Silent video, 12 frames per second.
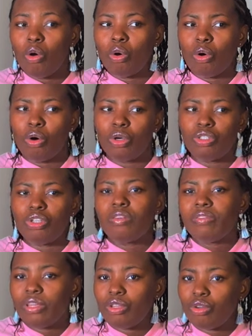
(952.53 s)
Or do
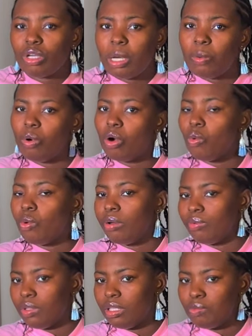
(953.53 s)
you think you can work
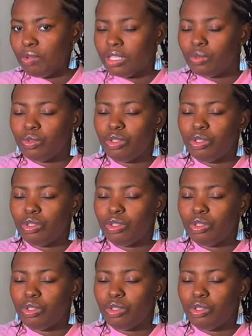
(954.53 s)
well with this person?